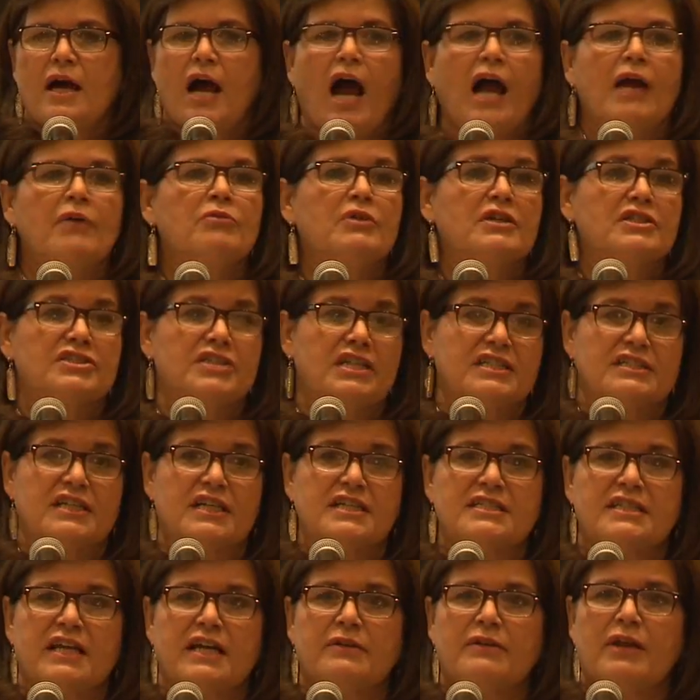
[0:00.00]
I wish, as
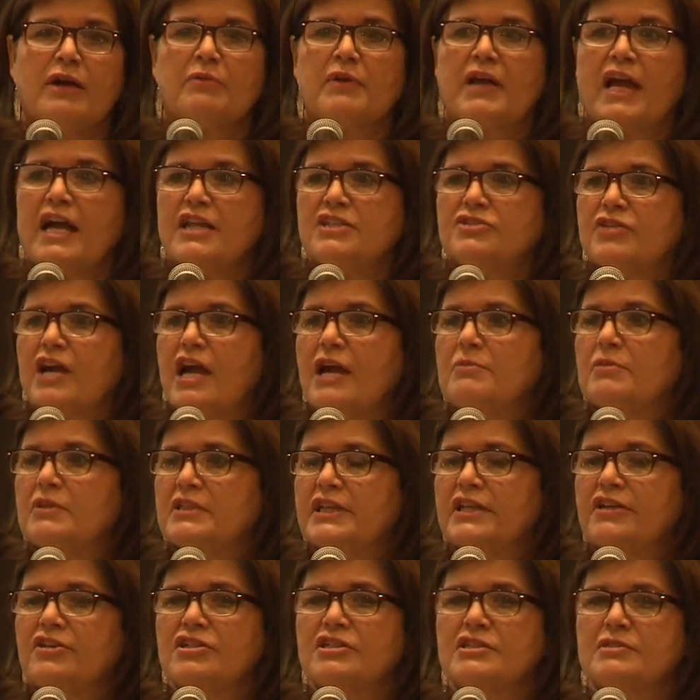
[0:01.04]
I said, that we had tribal
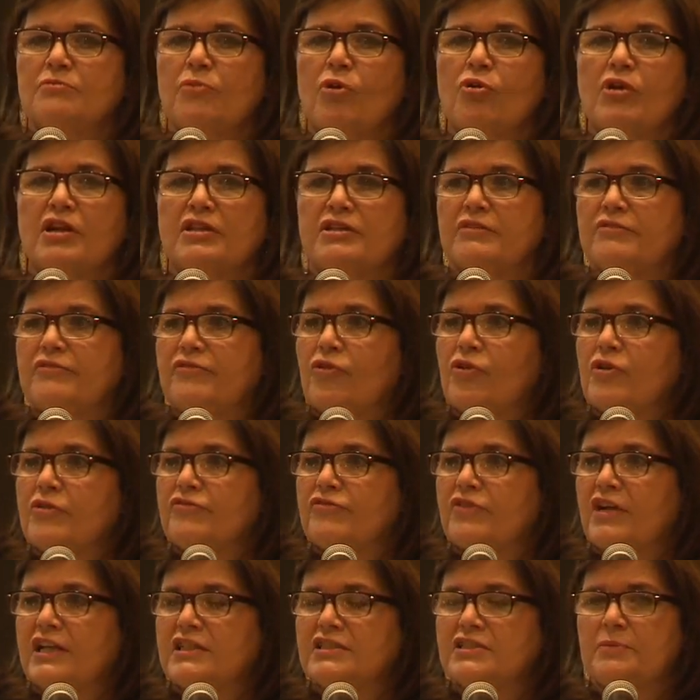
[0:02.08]
leaders more at the
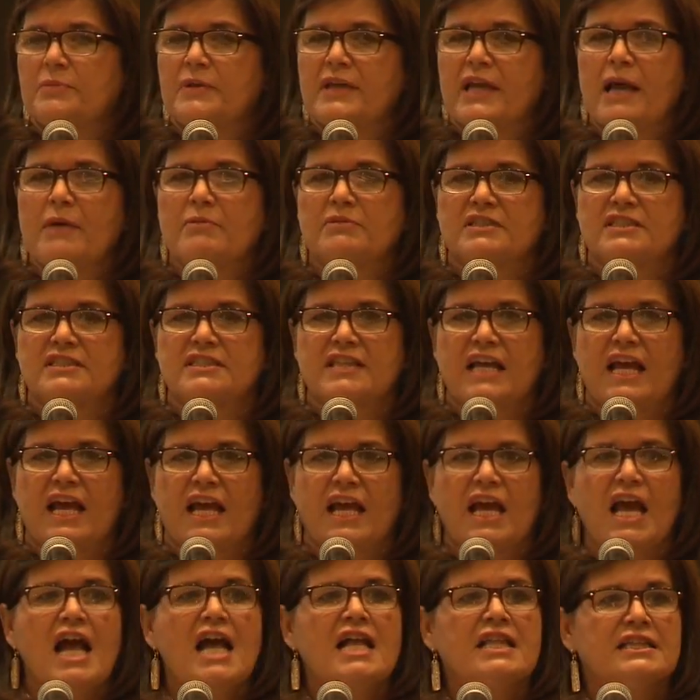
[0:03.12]
forefront to be able to
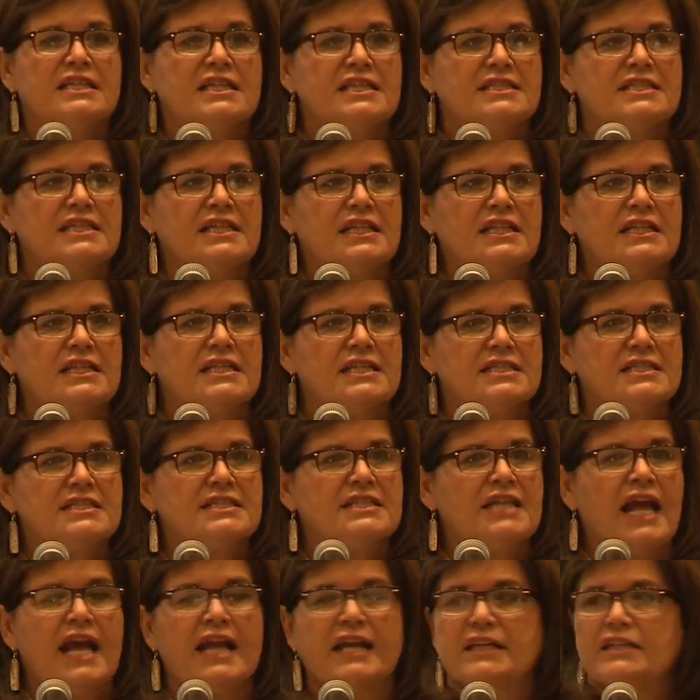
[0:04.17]
say, listen, this is
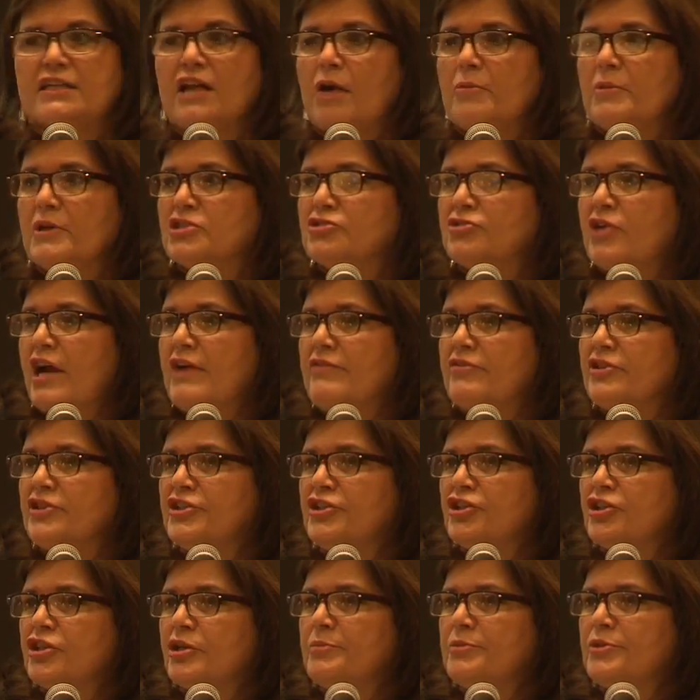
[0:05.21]
an economic driver in
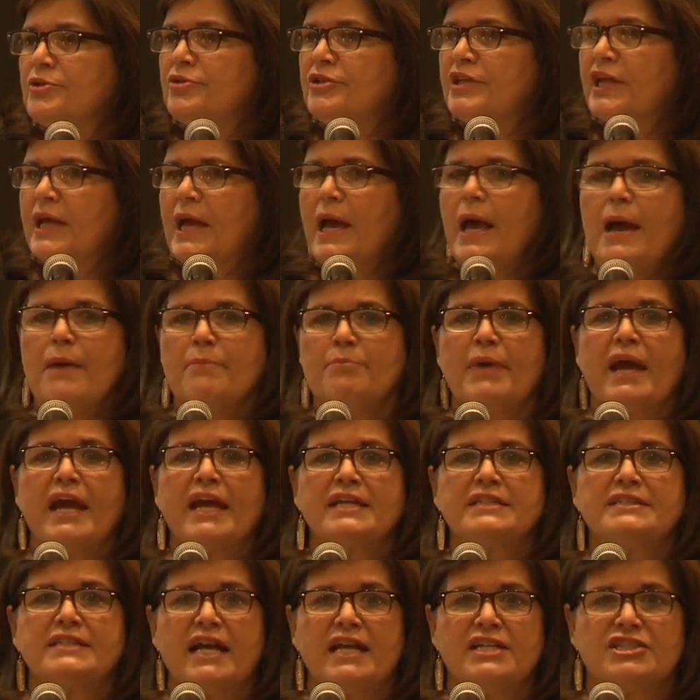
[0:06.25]
your community. Pay
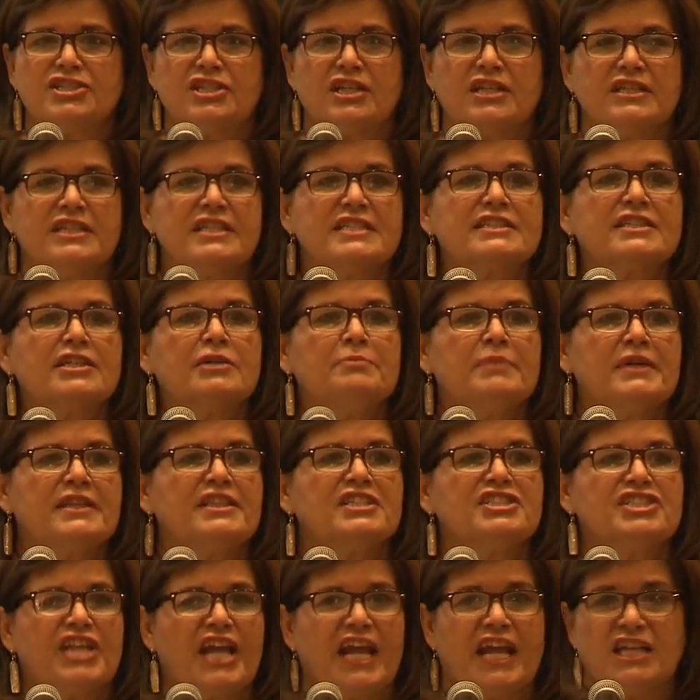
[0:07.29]
attention. This could be
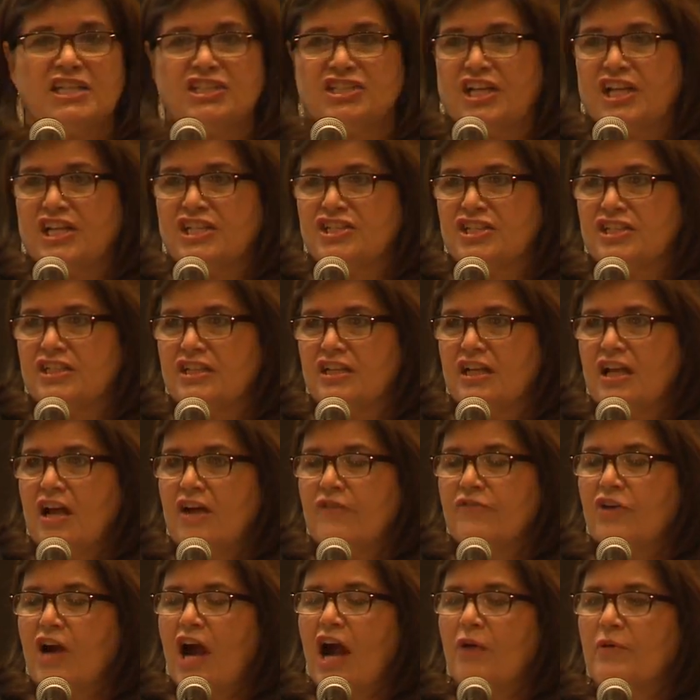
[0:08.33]
the change agent
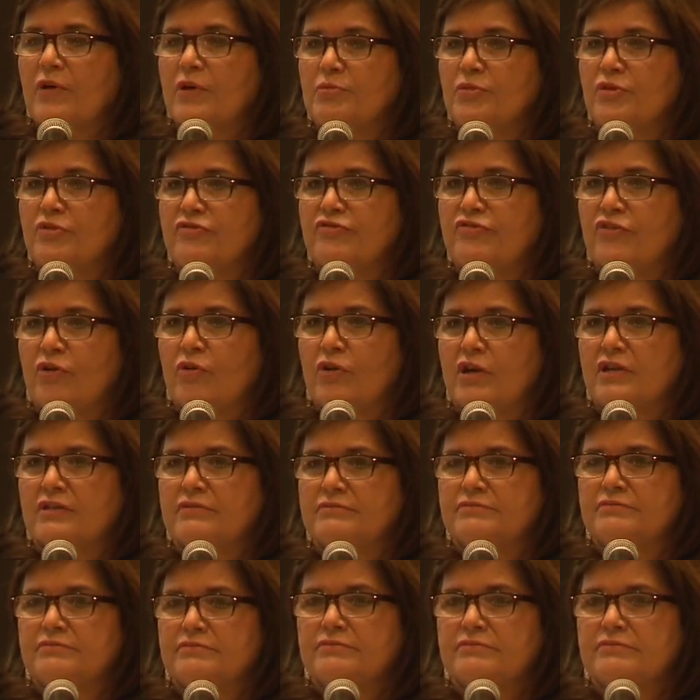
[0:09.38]
for how we move forward.